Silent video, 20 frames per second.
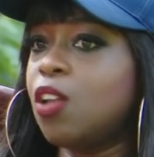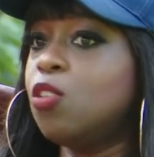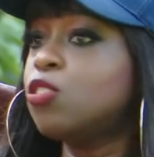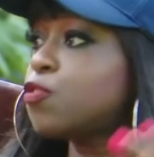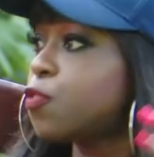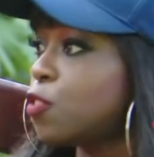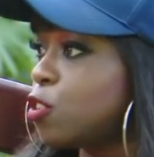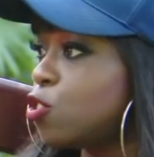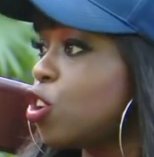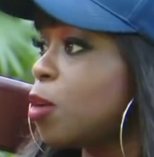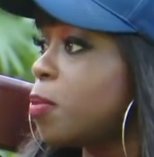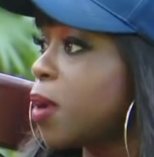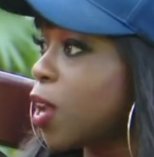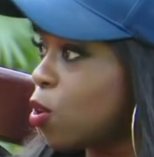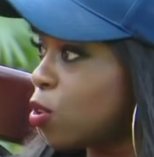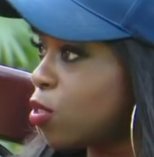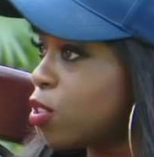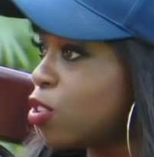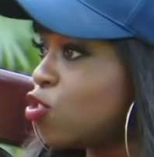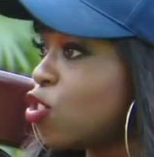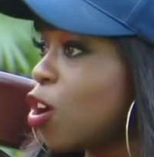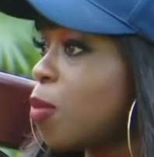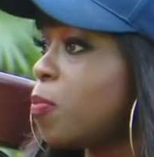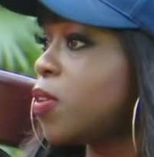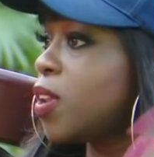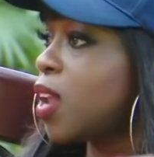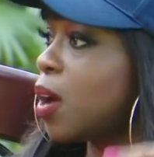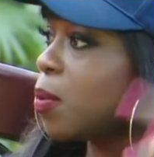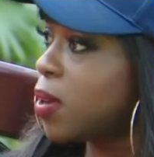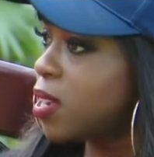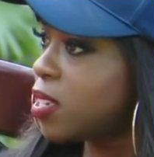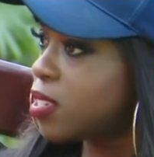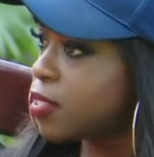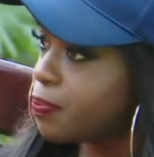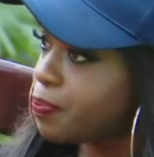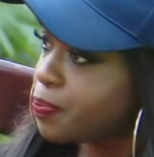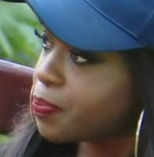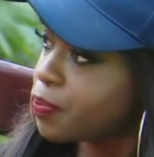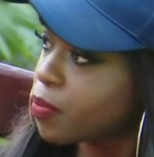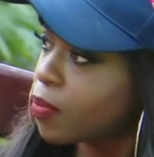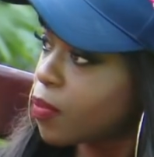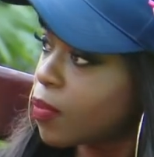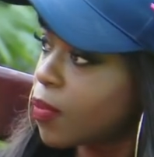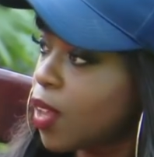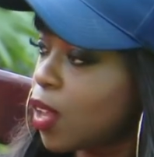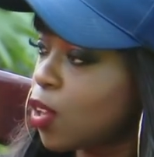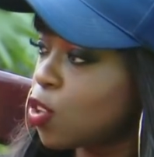looked for a job and I got the job. Then I went to